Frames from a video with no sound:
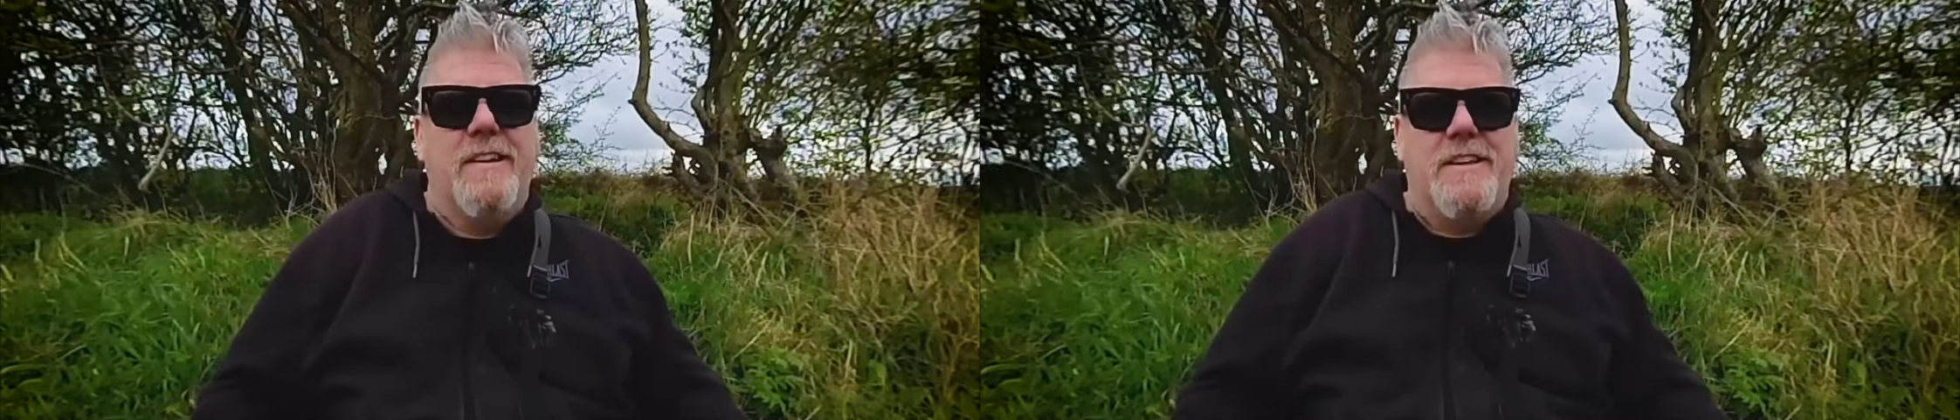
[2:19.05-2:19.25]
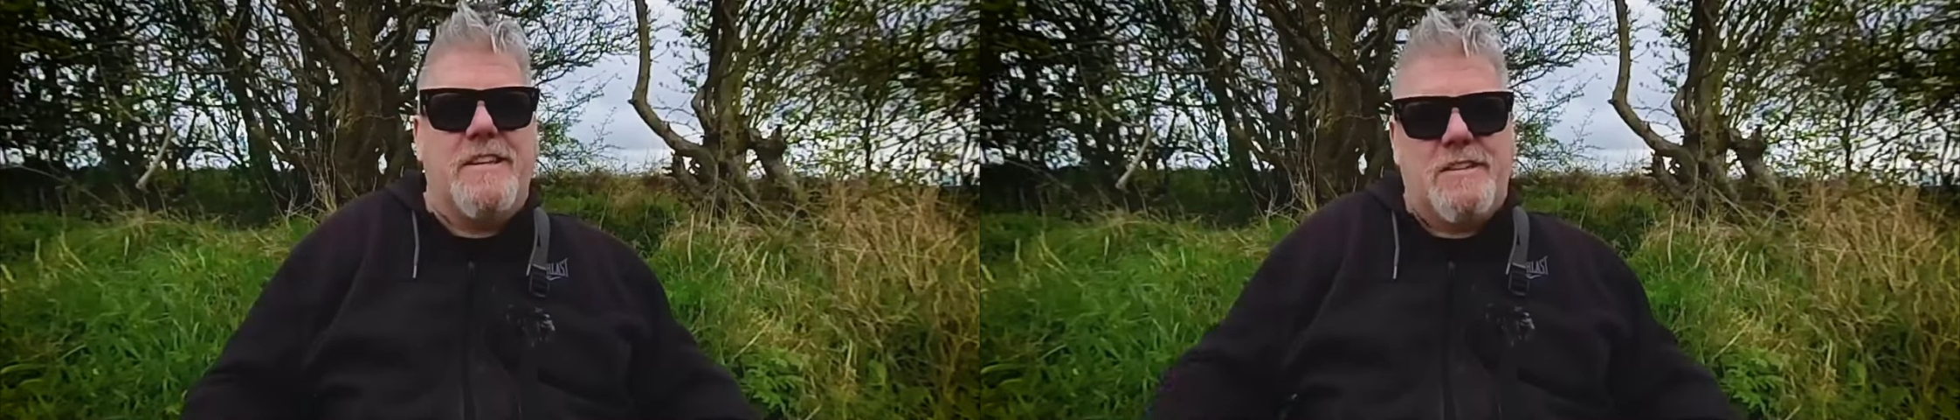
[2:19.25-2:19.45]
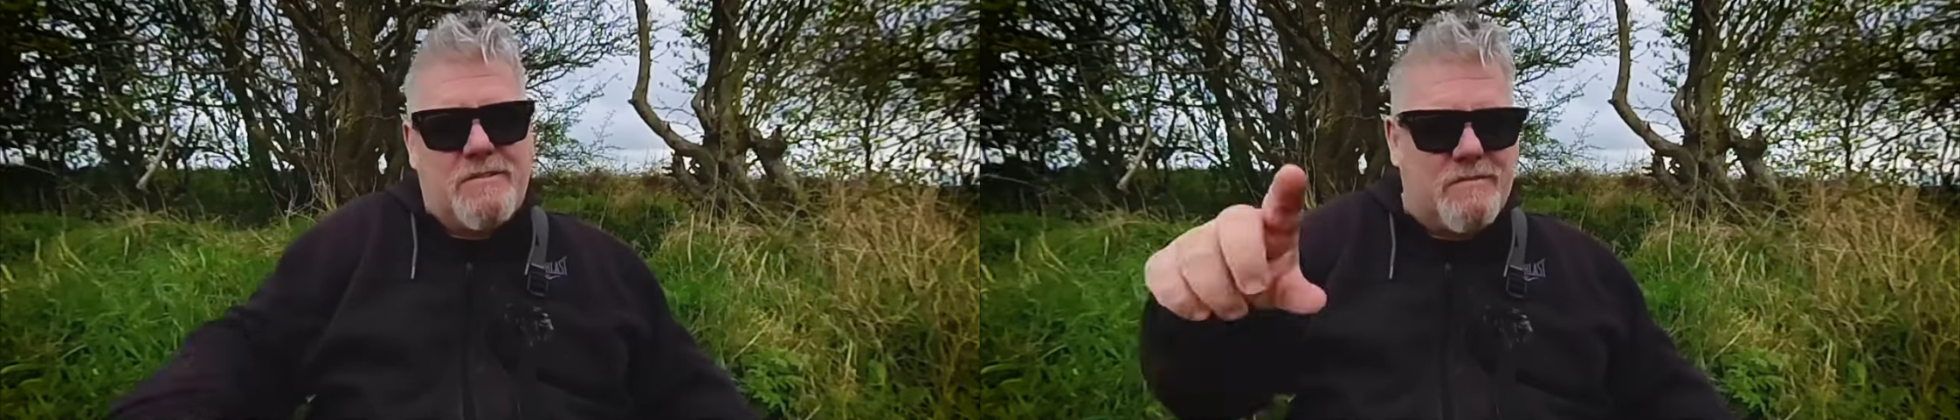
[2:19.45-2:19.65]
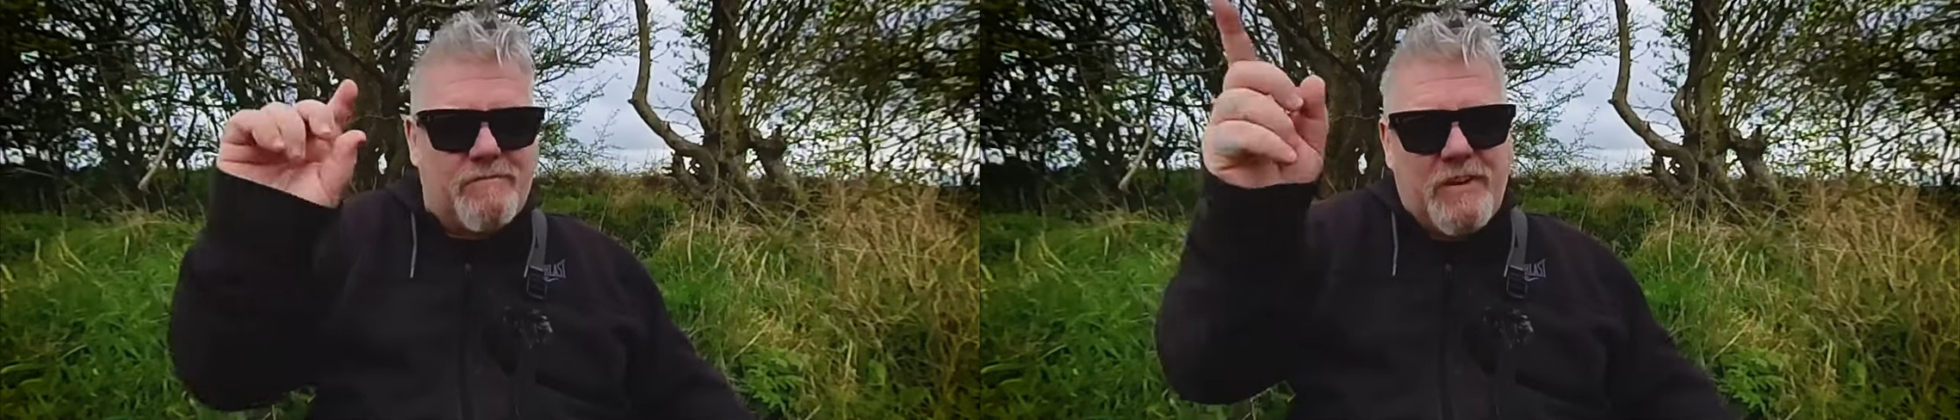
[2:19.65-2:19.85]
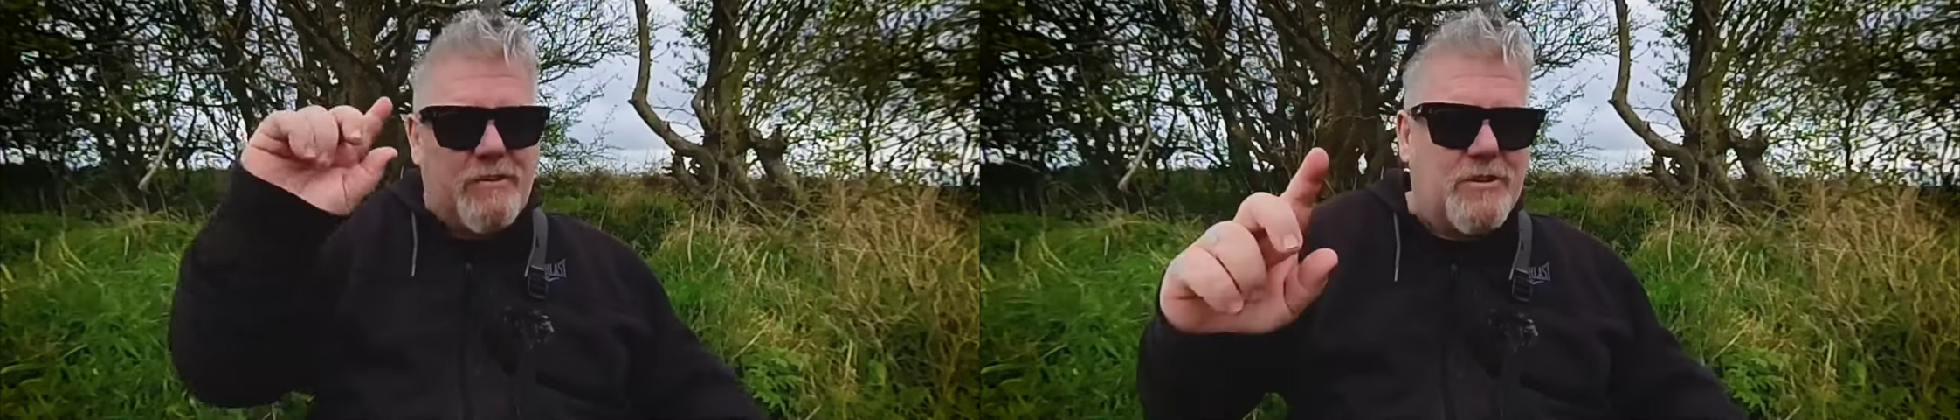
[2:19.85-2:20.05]
this is
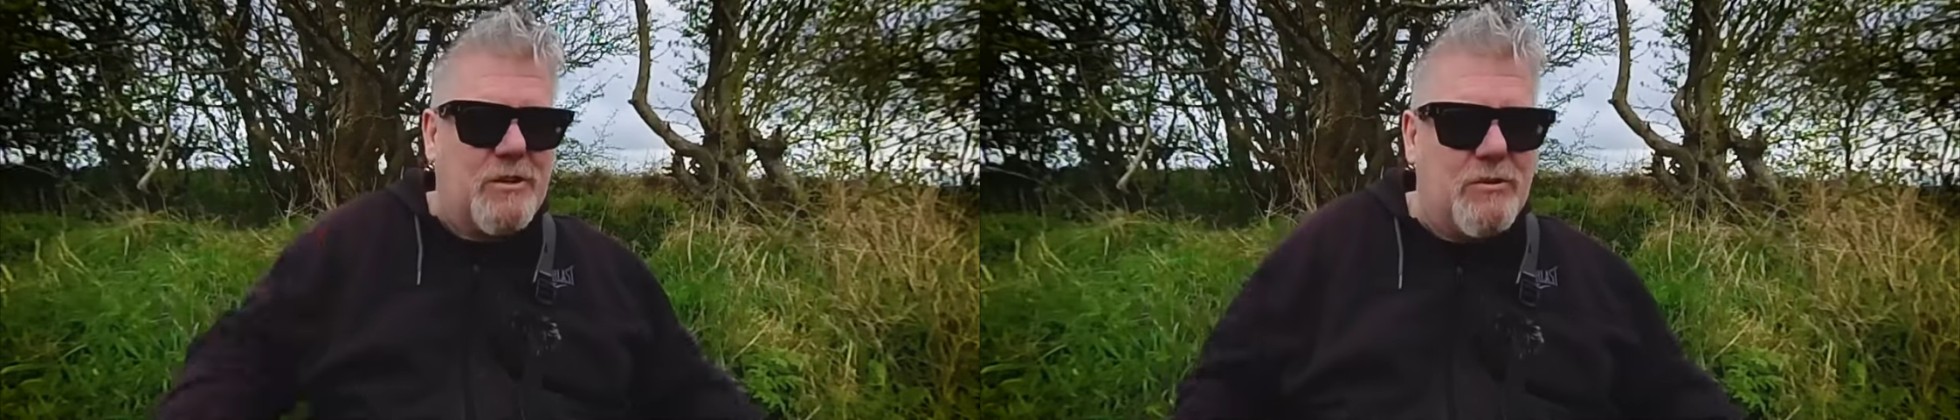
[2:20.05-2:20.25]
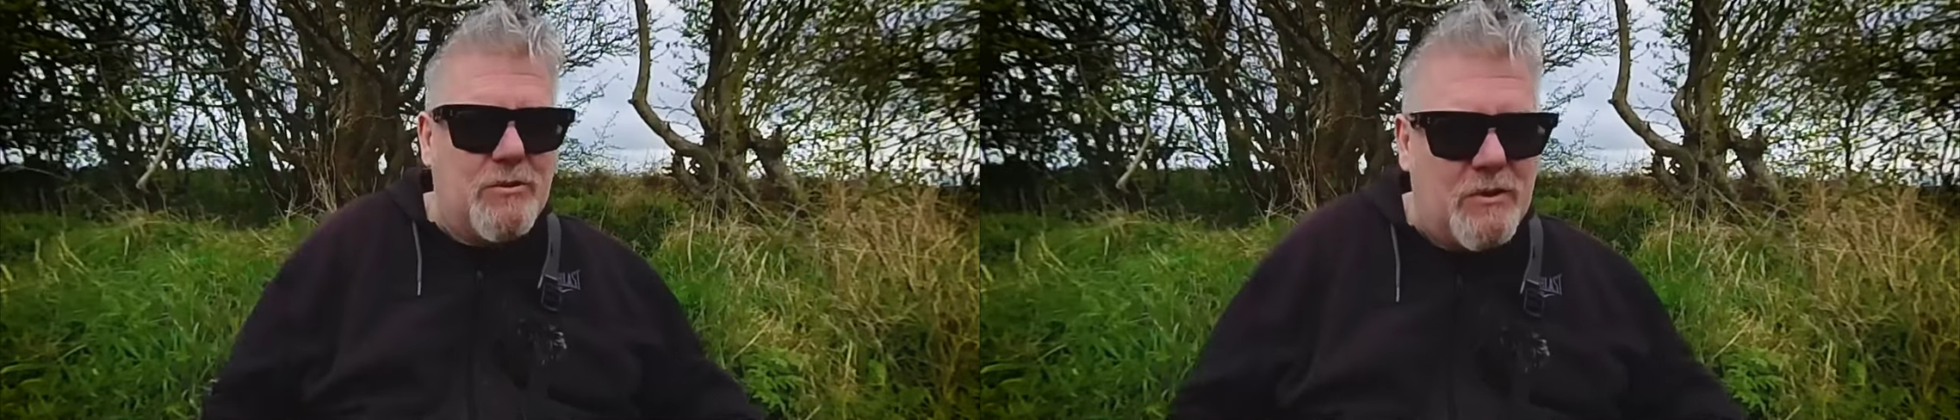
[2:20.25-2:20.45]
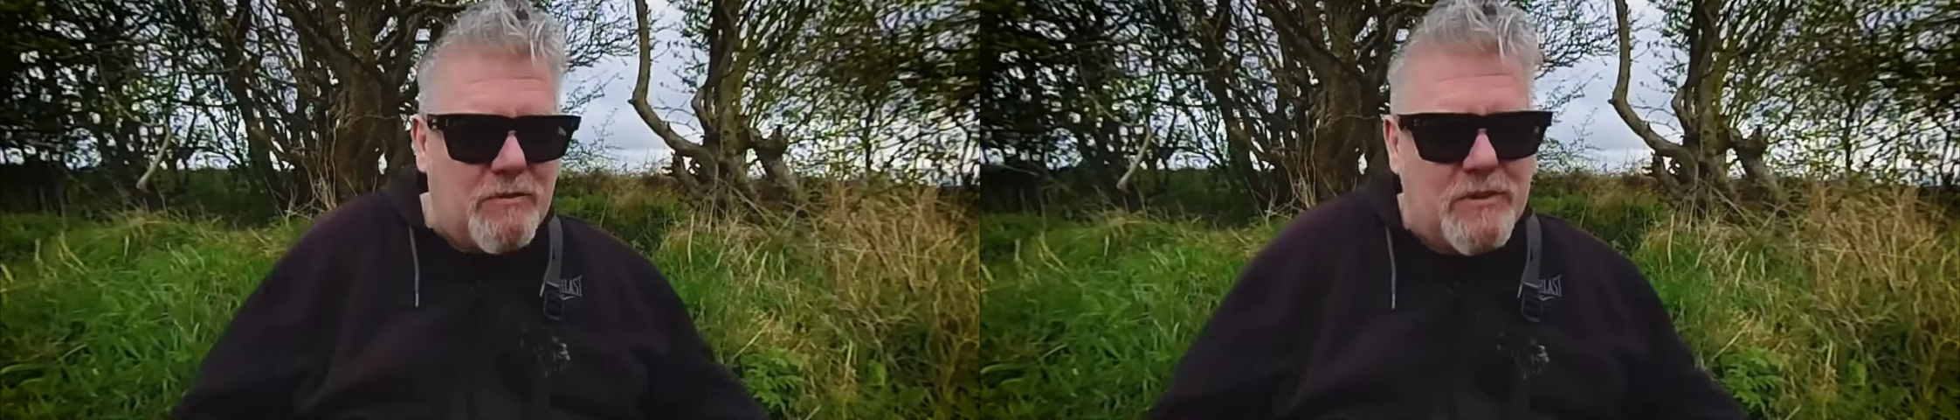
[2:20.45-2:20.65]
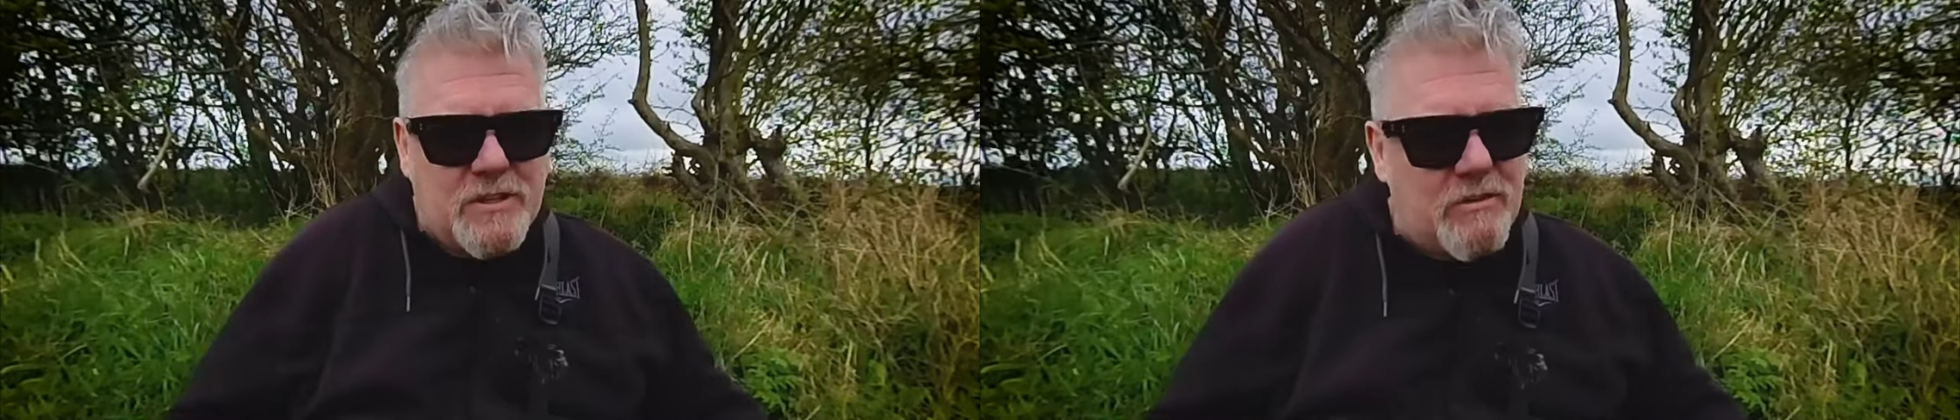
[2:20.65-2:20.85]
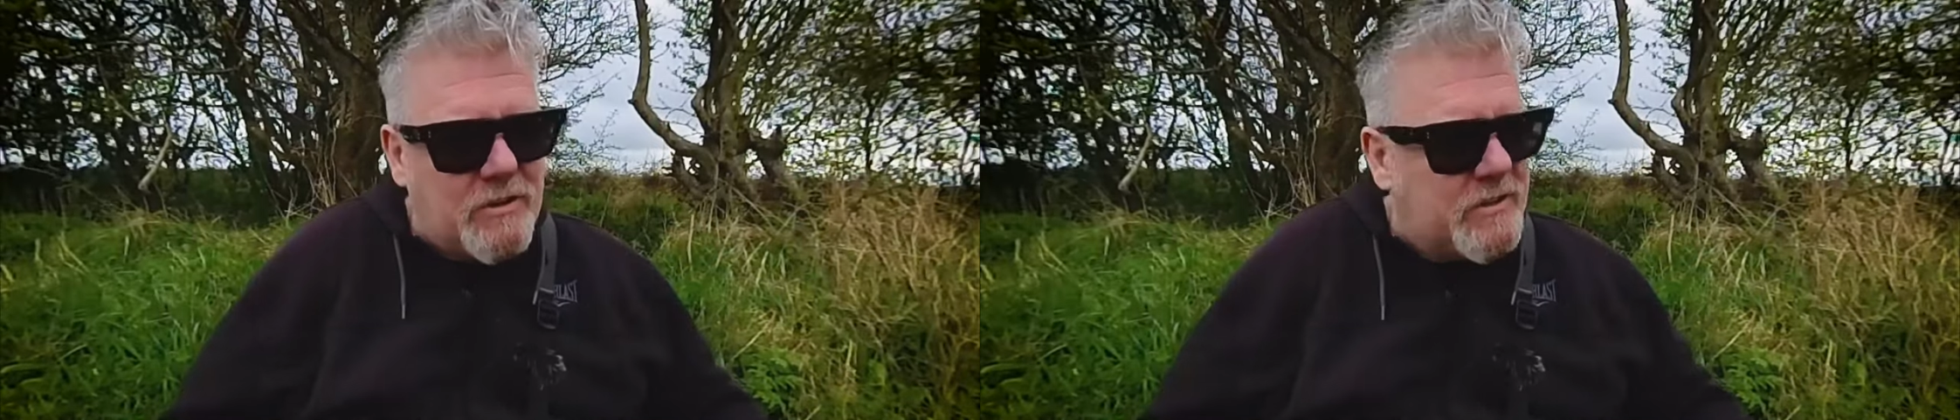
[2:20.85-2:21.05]
video 2 of a
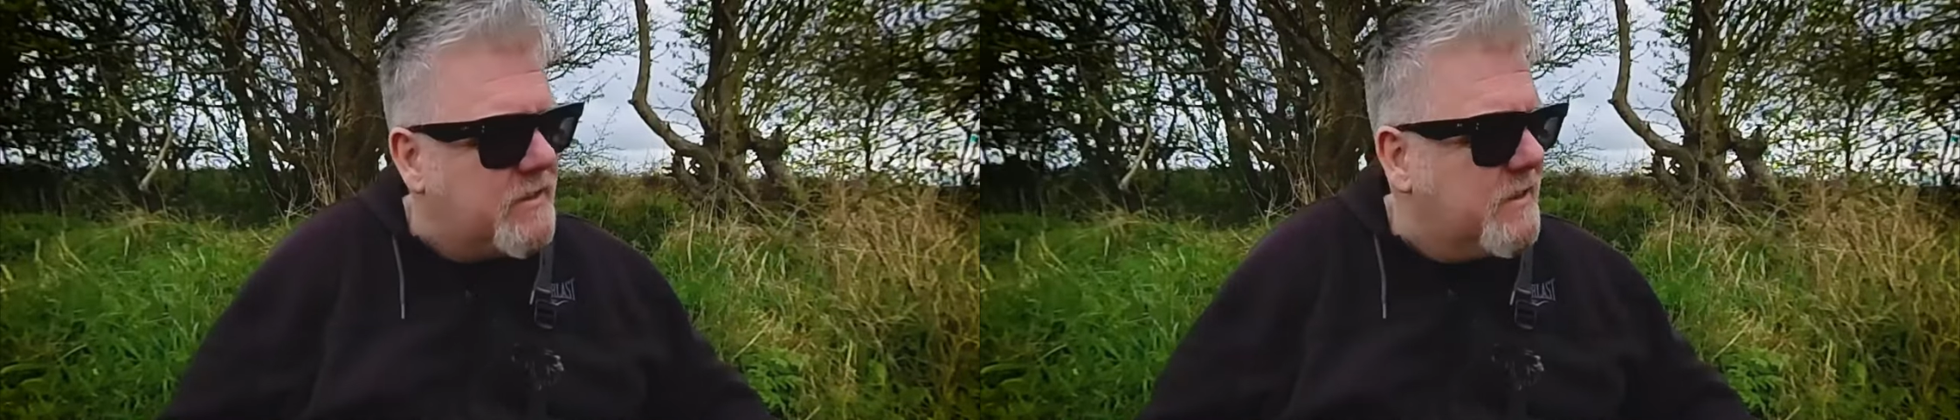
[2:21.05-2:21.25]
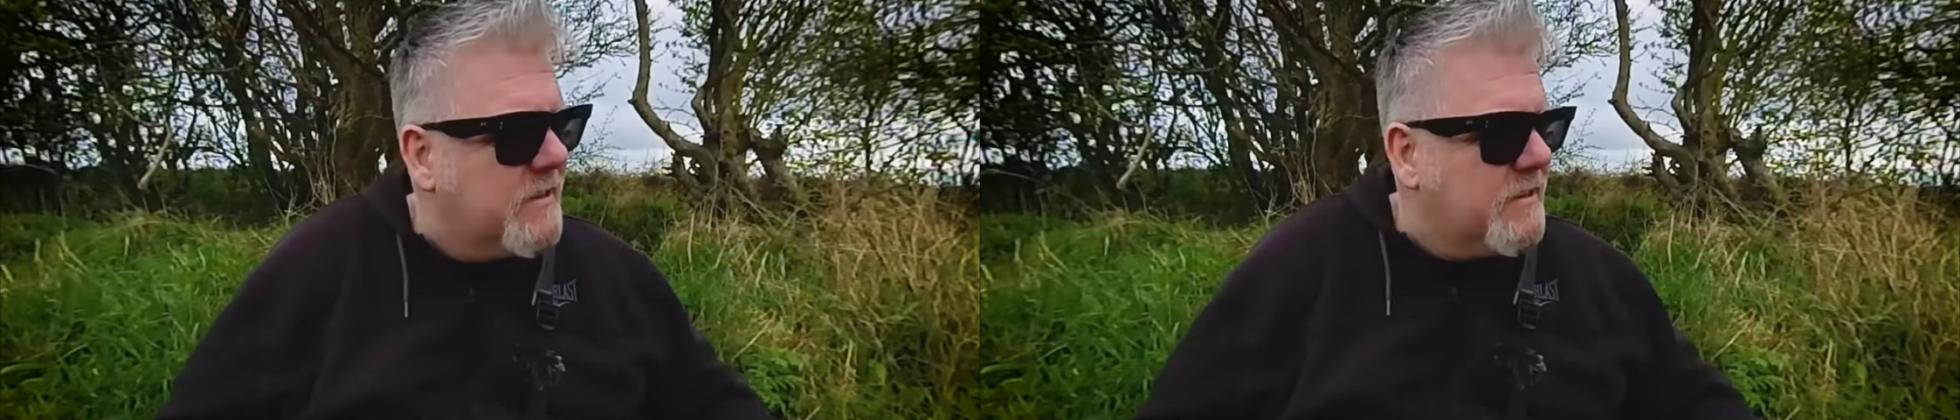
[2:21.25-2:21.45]
series,